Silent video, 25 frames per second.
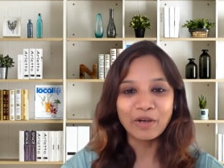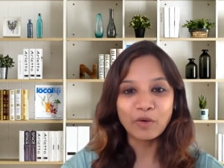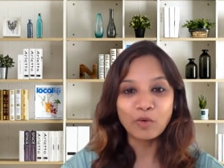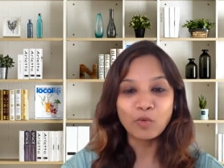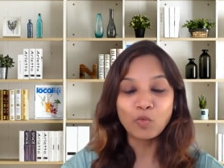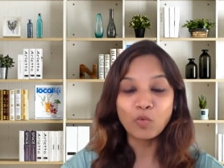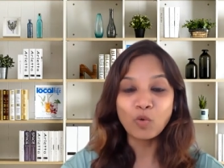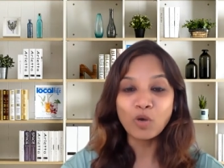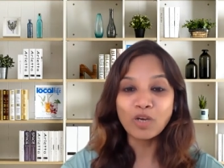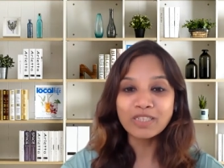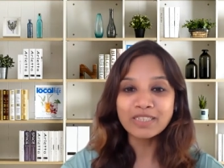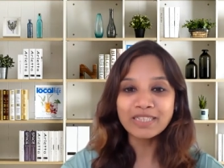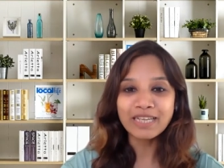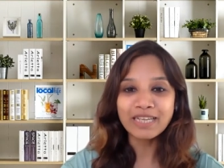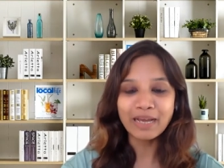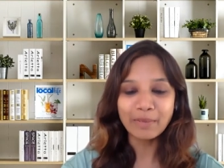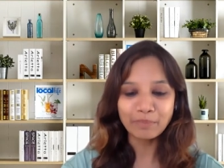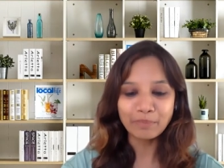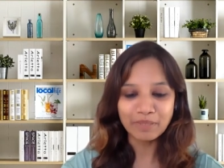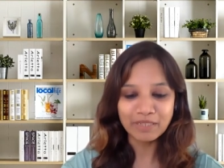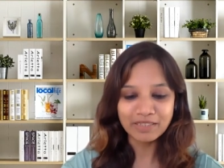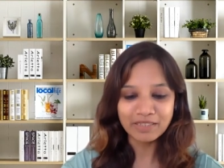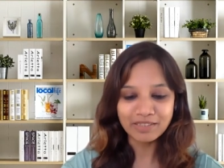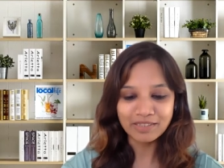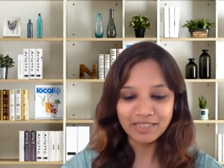What
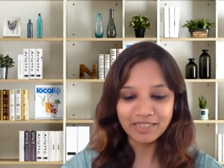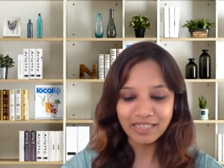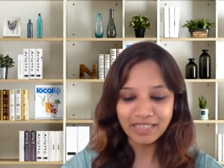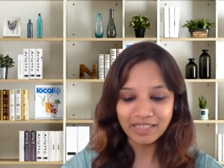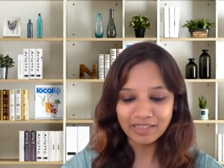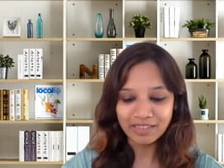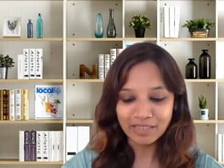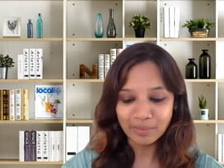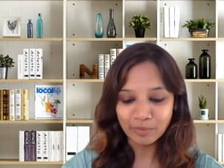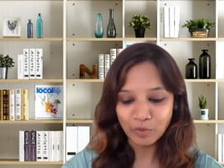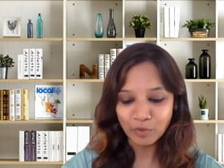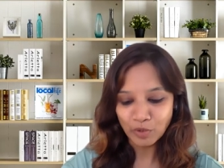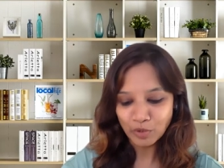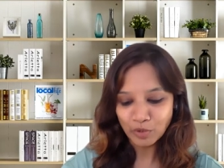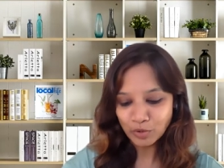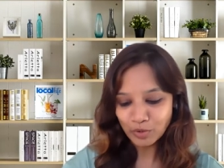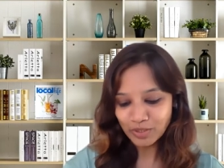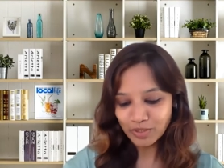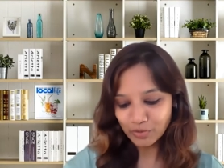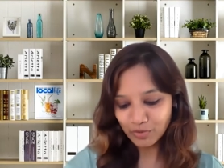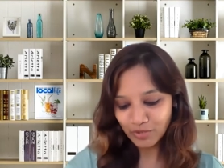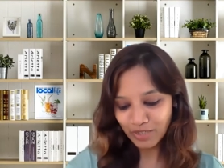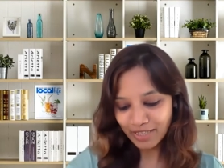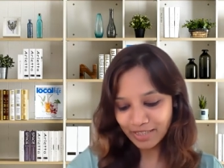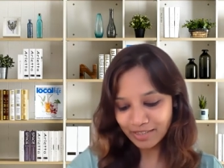happens is I'm going to
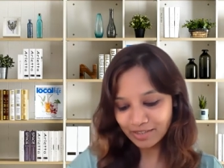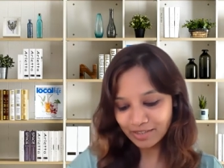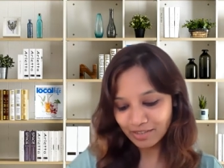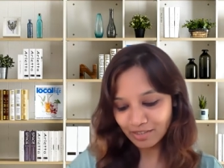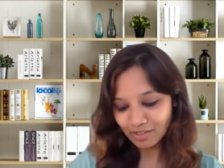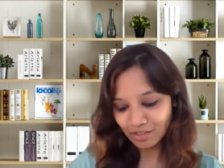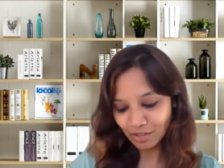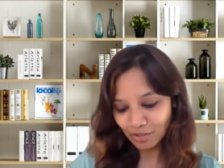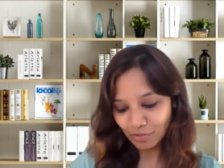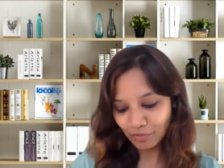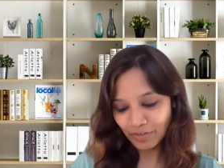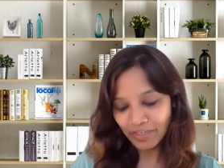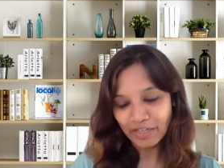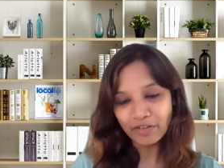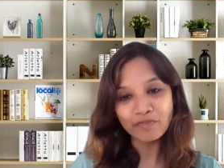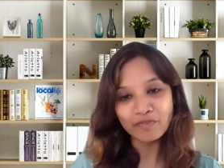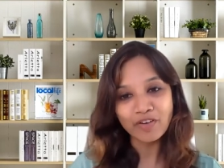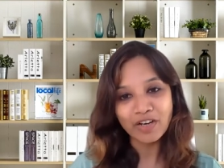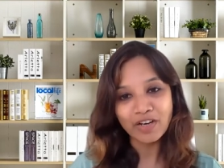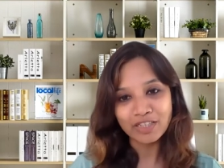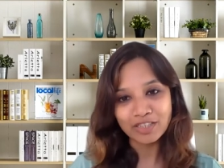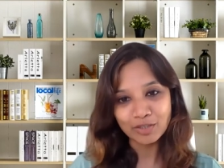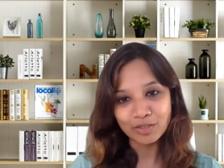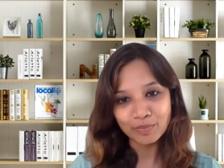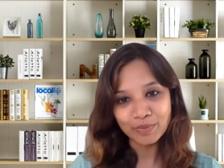address a very
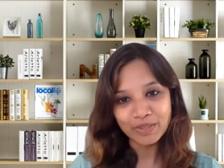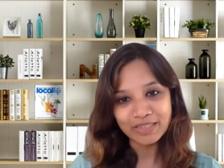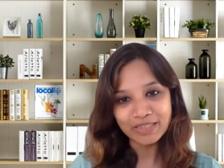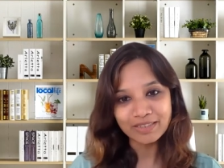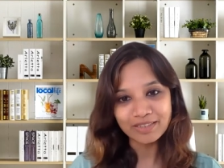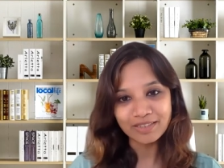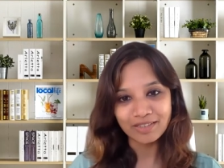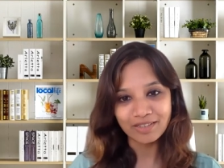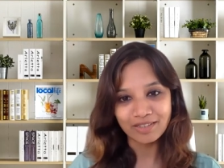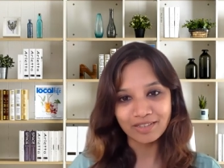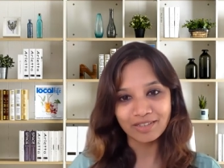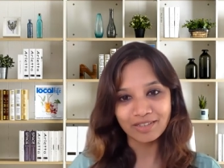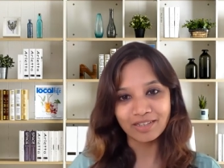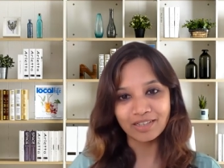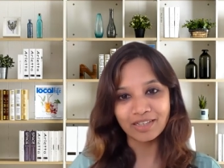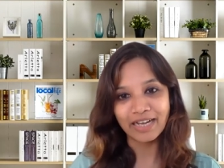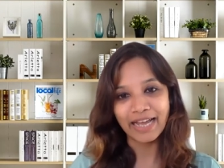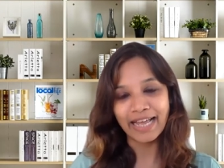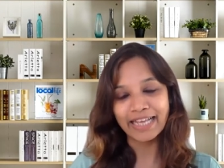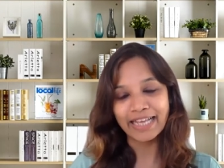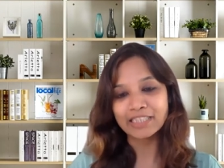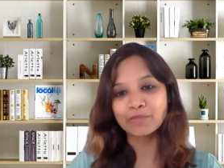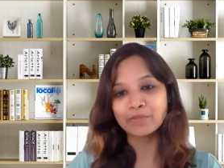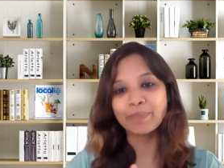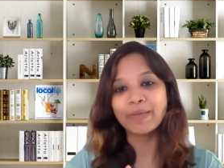fundamental
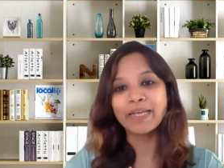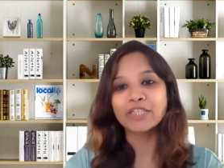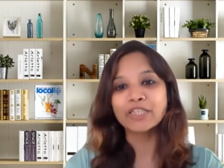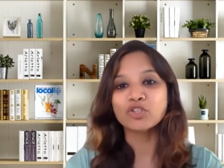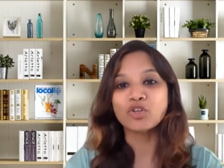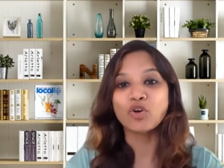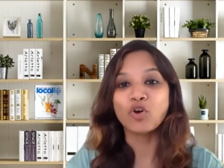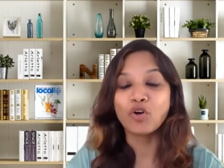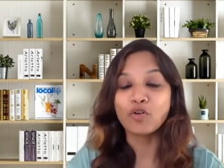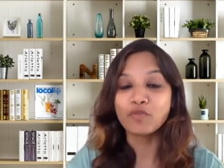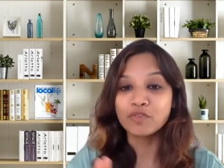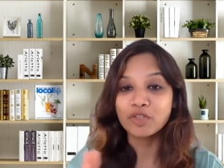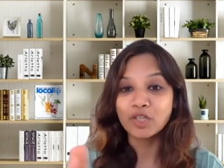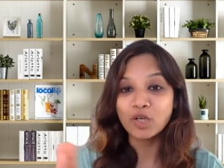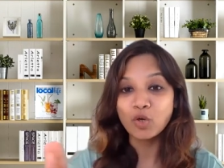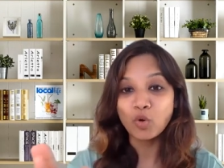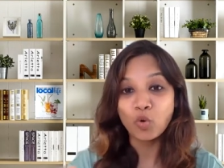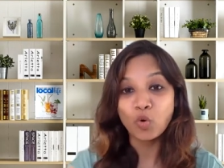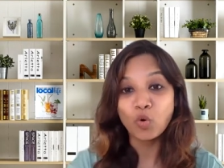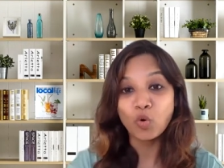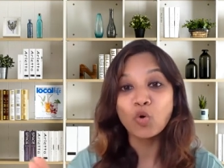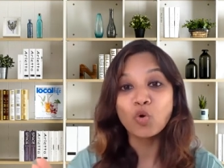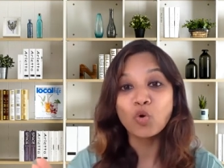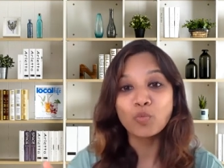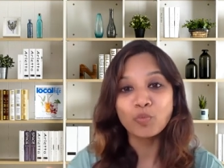aspect of the
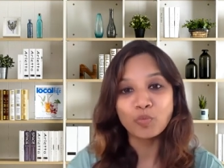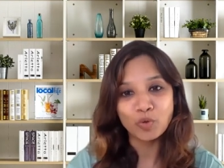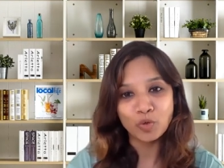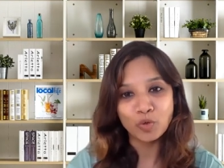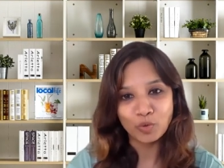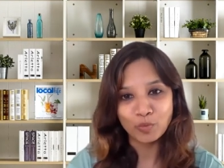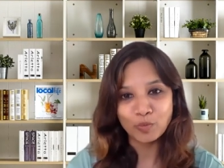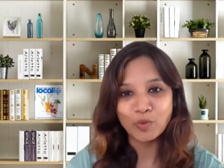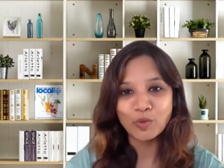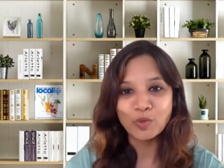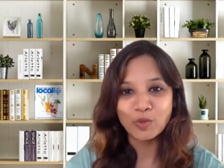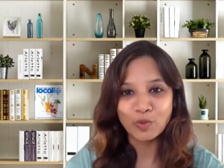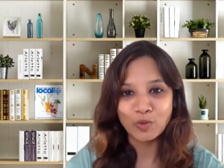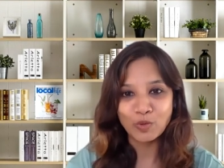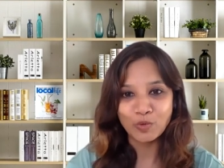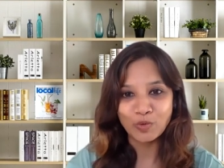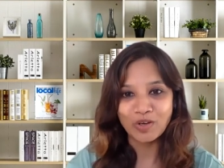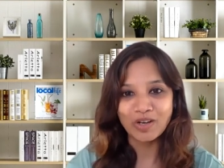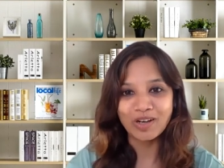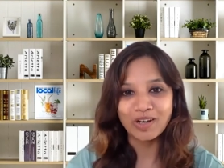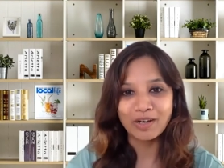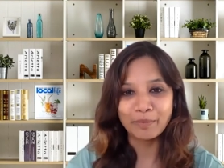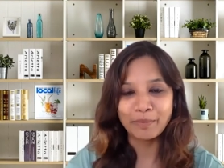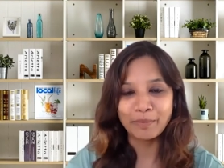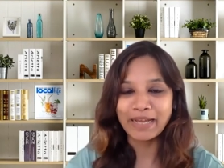Ho'oponopono
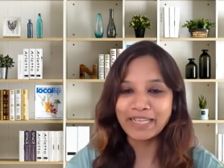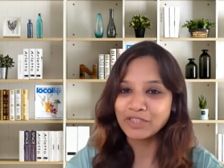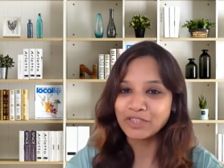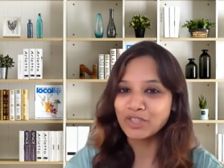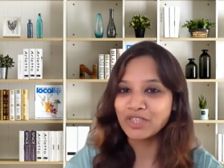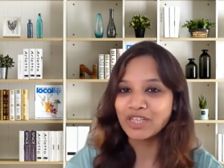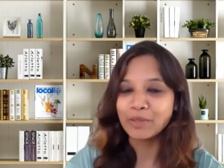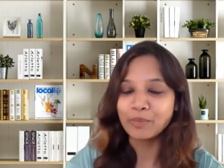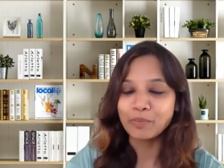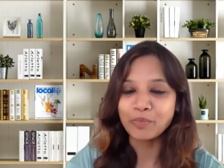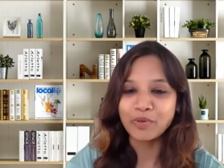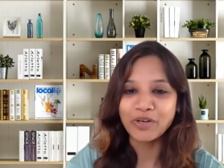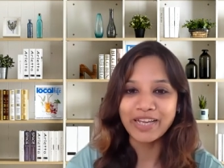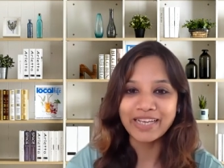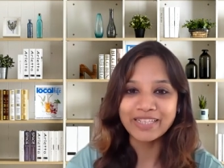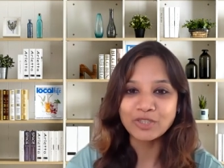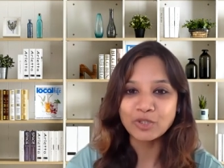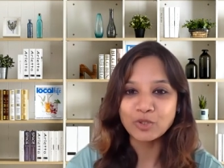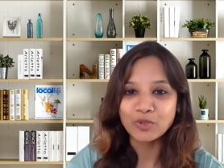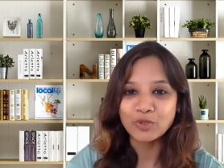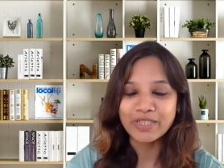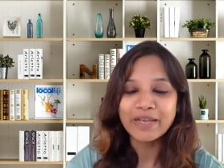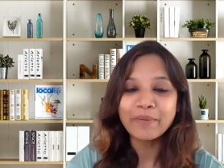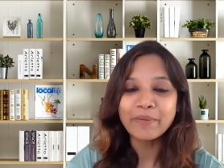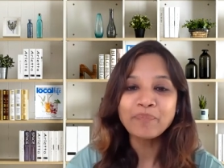magical prayer
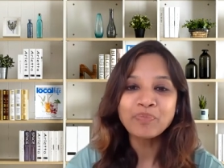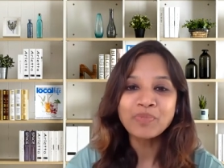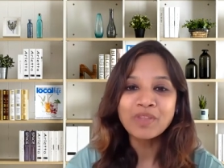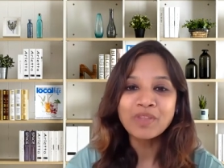today.